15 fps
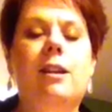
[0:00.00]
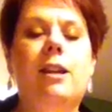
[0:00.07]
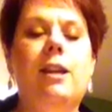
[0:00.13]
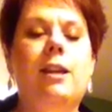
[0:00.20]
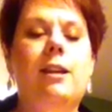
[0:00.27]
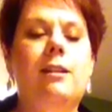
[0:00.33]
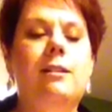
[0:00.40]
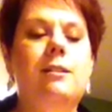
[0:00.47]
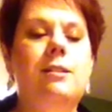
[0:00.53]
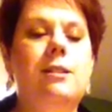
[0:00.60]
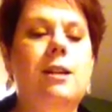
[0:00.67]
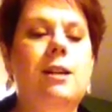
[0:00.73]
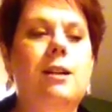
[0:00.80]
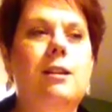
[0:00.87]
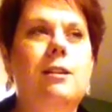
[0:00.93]
and
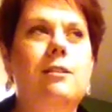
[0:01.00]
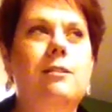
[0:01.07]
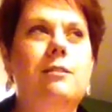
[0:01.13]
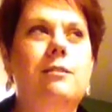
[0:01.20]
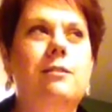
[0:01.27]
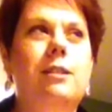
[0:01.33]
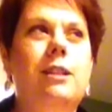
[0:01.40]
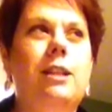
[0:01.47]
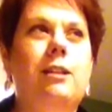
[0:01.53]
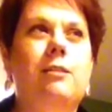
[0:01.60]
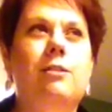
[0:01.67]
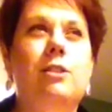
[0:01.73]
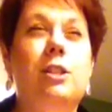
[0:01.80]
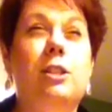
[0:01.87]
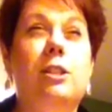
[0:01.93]
you know,
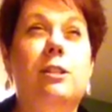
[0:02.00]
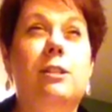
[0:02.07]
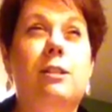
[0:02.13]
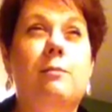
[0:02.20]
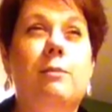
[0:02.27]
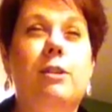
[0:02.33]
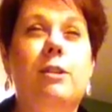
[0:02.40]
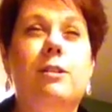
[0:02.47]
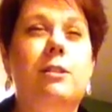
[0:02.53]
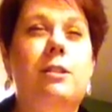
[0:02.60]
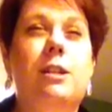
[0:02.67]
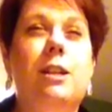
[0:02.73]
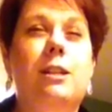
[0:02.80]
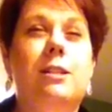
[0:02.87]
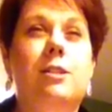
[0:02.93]
she looks at the birds.
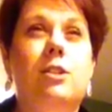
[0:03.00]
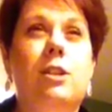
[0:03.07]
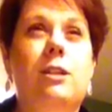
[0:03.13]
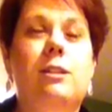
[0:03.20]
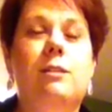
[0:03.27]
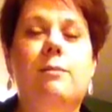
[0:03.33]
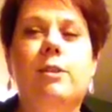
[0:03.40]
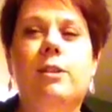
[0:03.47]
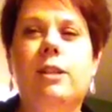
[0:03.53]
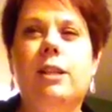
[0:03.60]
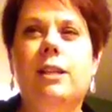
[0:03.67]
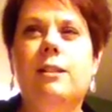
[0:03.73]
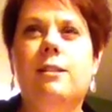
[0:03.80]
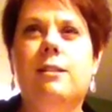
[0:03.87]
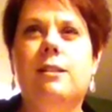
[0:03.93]
She hasn't chased a bird
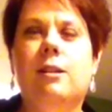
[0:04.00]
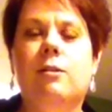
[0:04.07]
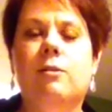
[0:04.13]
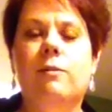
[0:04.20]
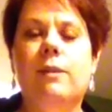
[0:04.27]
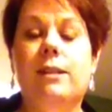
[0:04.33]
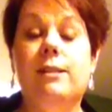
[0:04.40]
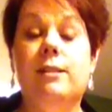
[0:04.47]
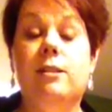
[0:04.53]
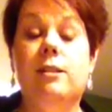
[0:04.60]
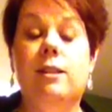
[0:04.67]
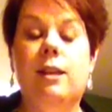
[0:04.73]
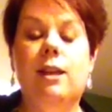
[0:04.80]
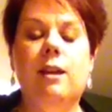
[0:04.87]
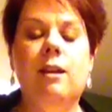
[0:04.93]
yet, so that's a good
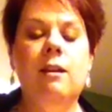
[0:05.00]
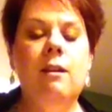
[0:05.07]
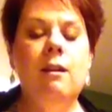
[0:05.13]
thing.